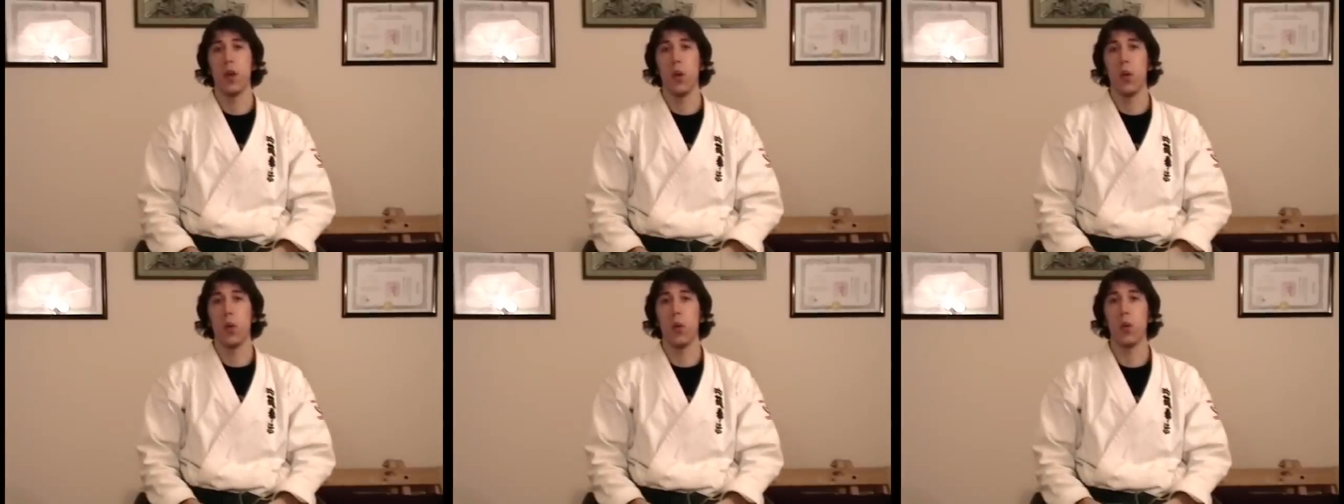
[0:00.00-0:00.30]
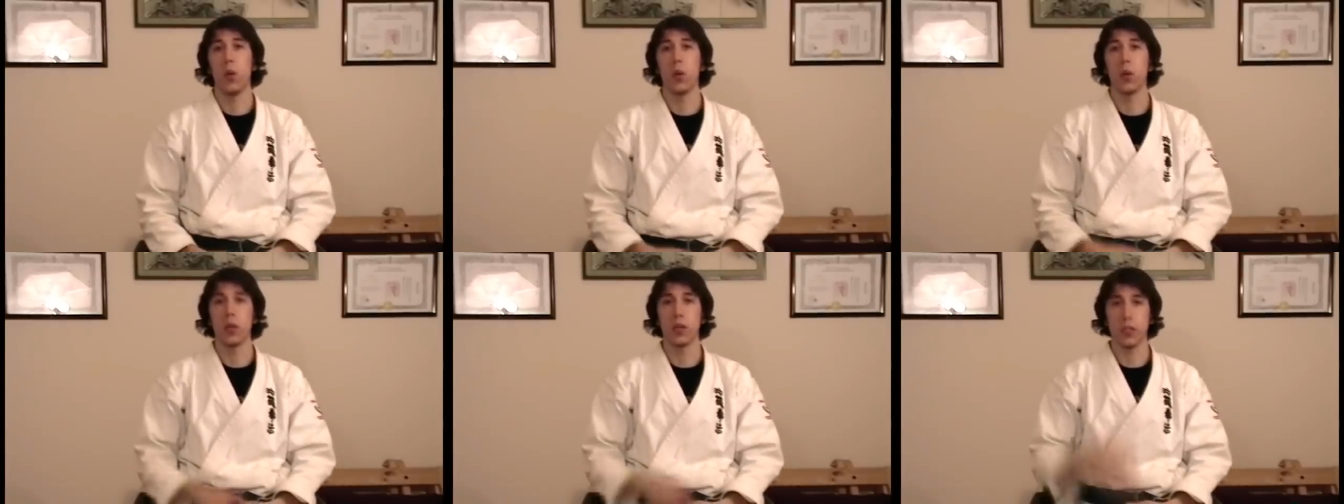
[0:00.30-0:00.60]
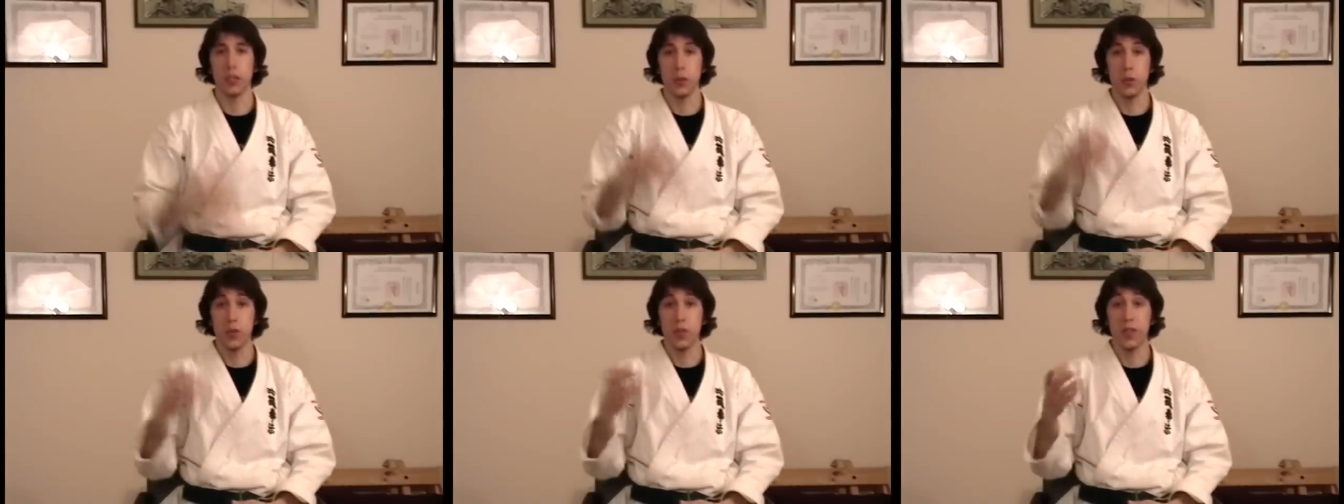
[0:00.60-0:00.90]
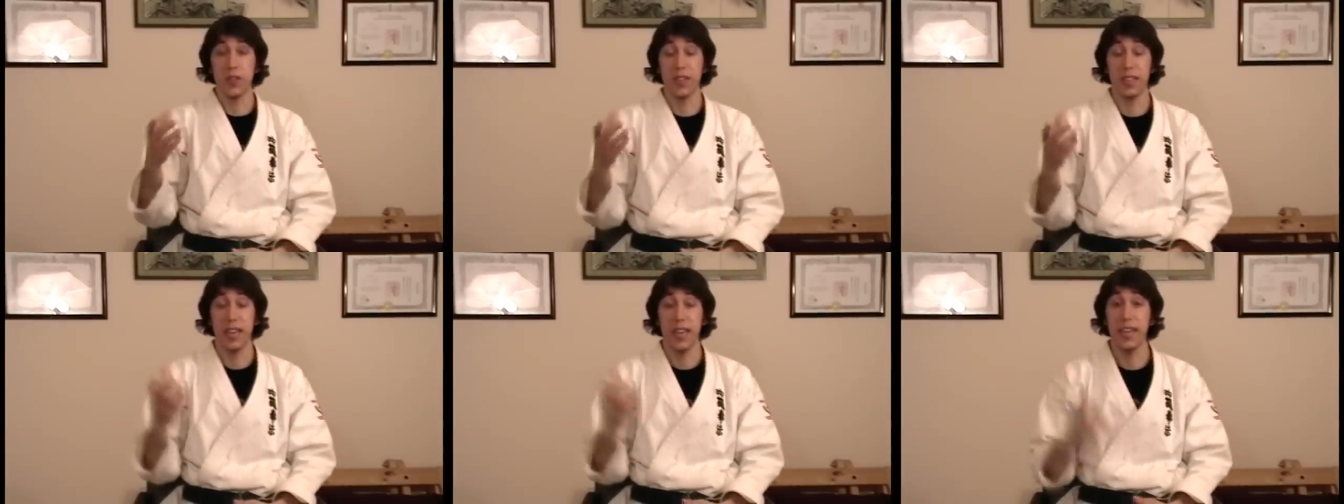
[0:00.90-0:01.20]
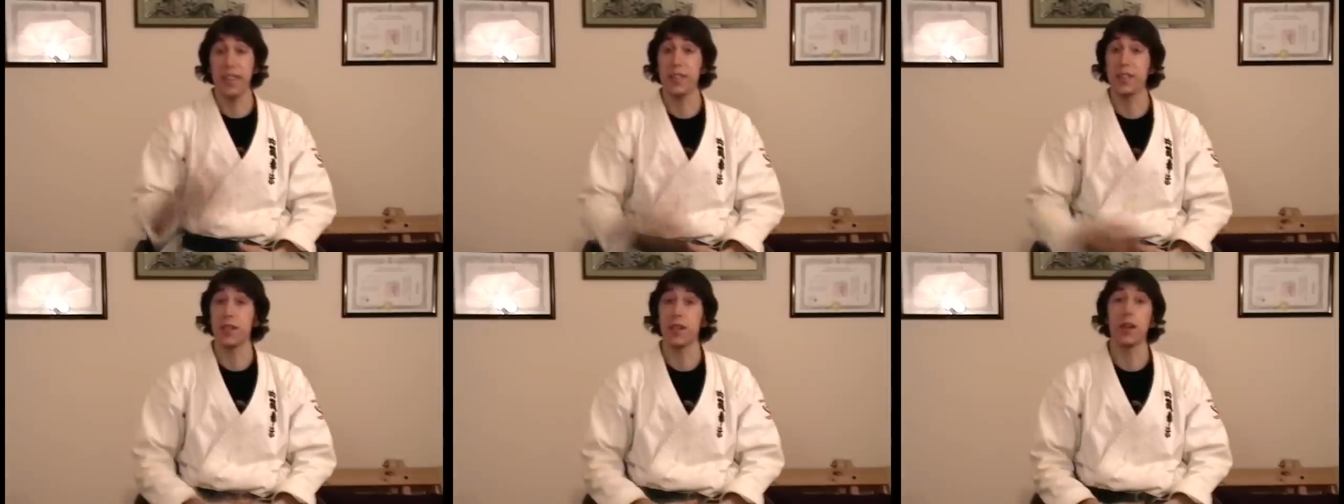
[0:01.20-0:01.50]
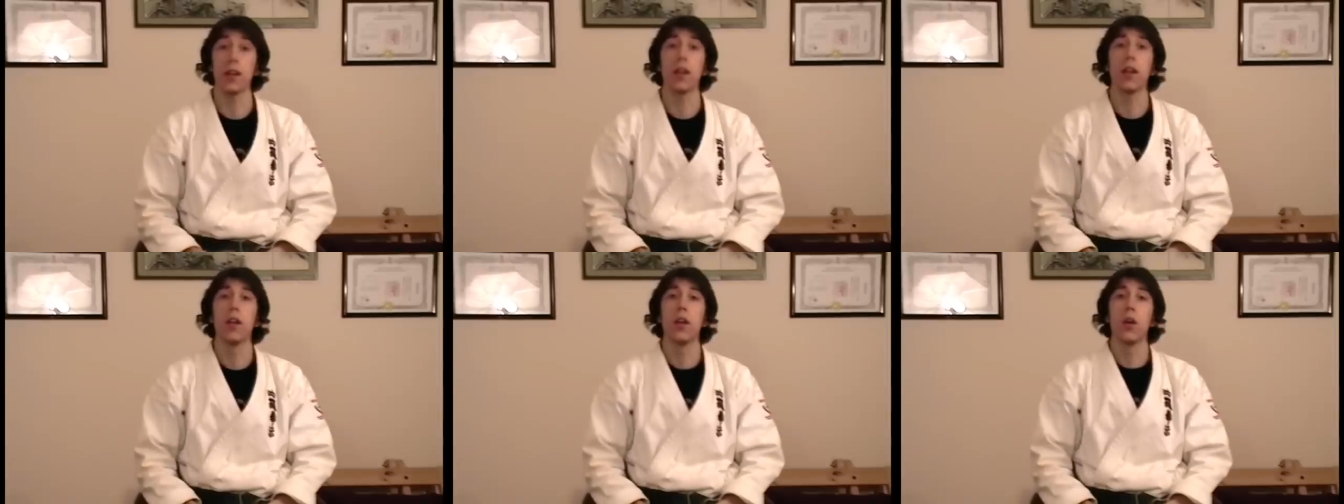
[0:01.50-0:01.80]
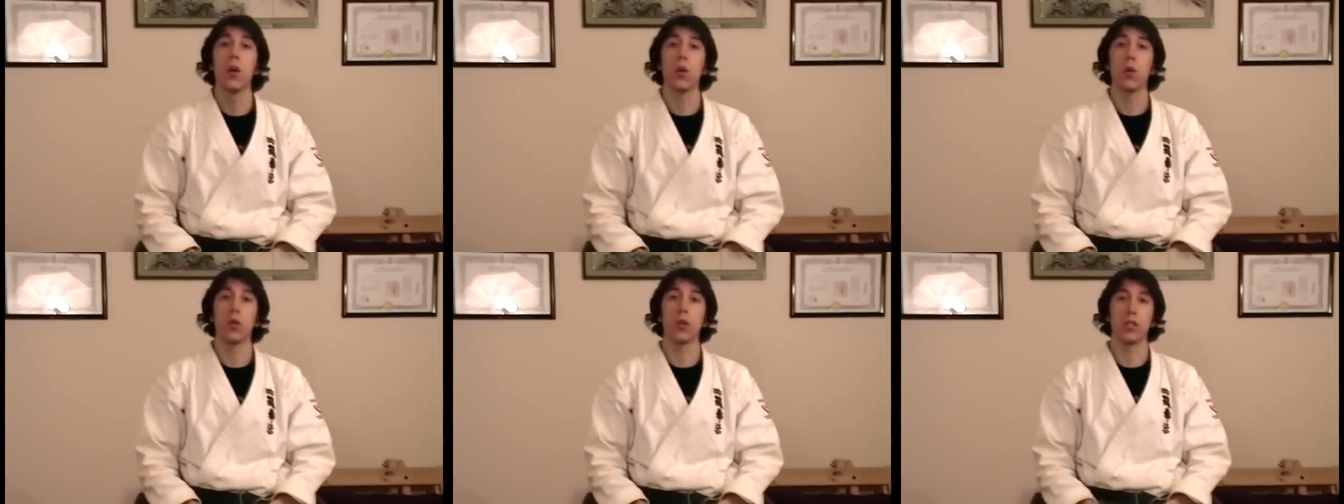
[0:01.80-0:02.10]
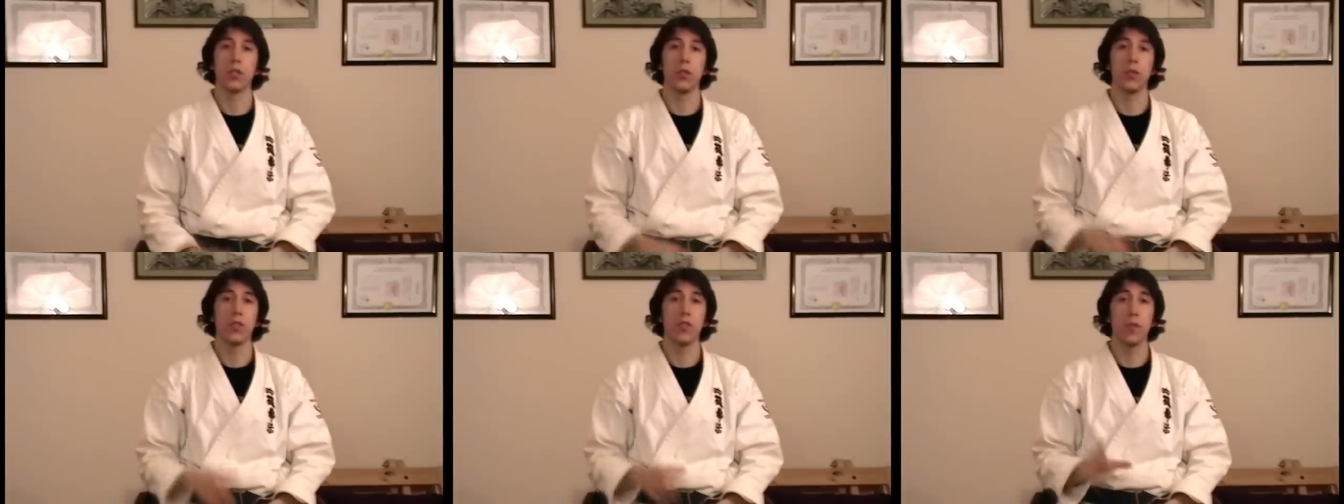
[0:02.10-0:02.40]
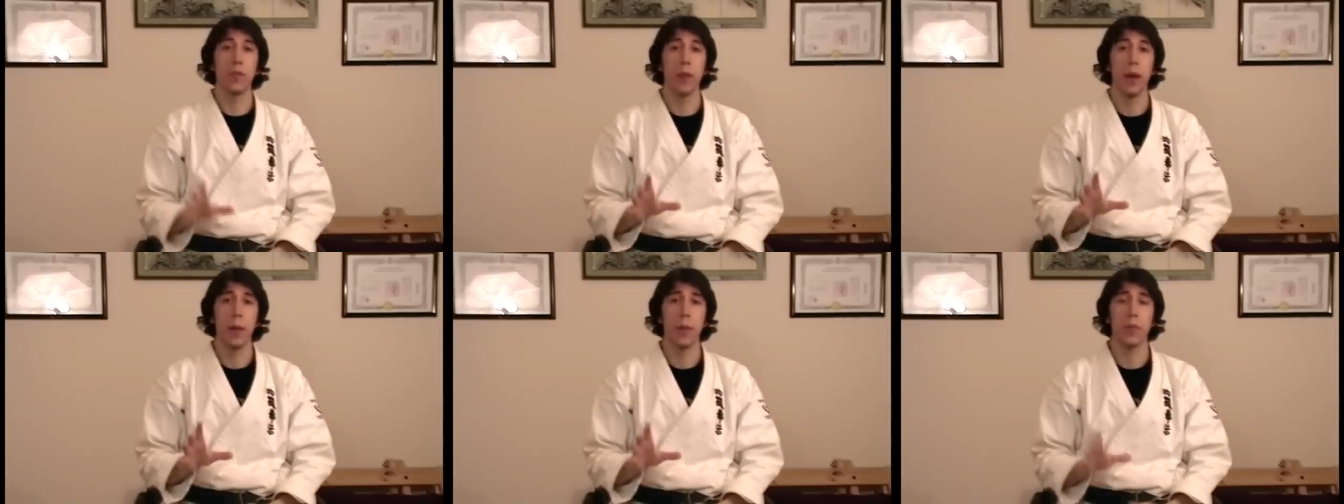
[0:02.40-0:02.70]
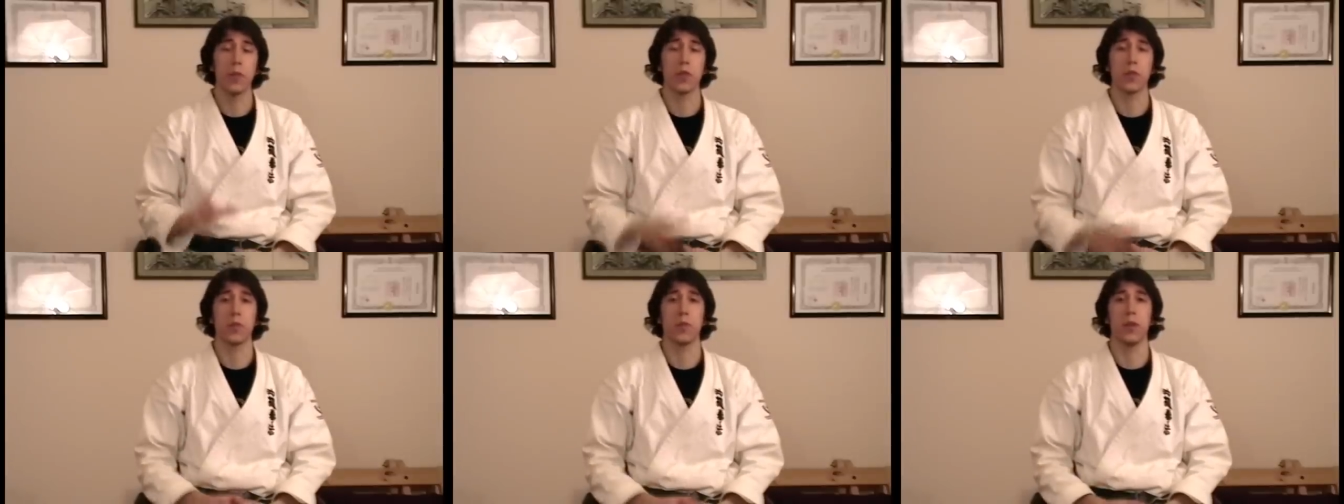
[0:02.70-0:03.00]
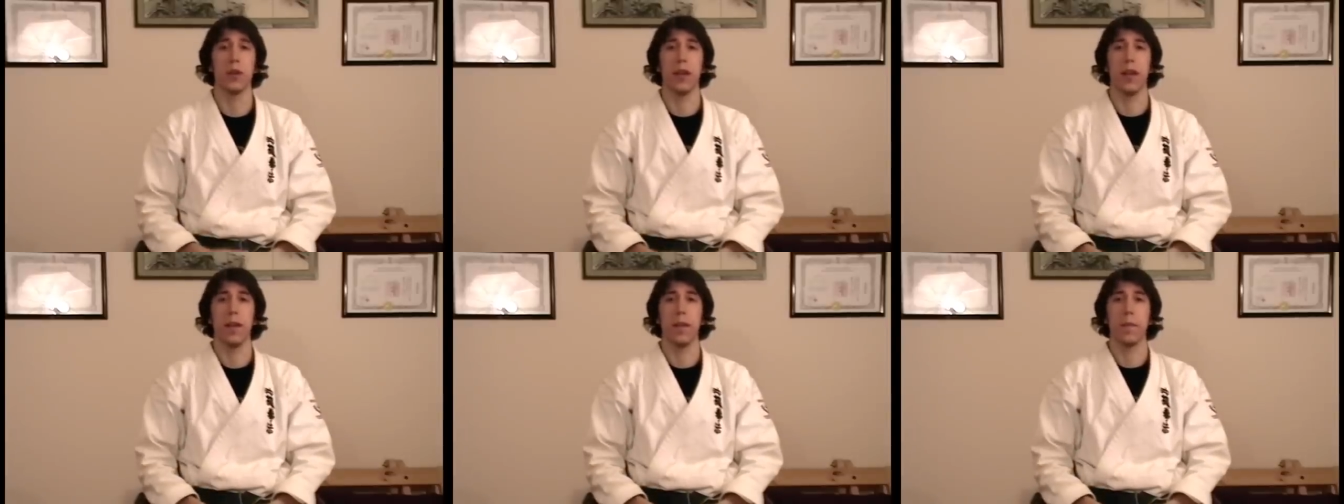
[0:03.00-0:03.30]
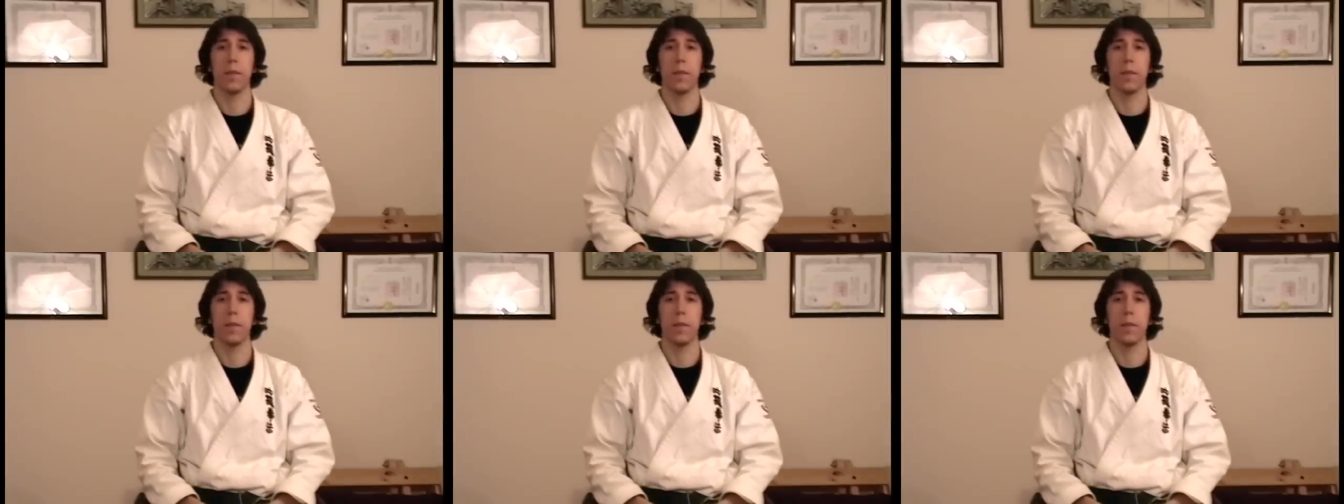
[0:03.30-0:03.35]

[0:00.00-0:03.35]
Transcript: or use of a taser or use of pepper spray.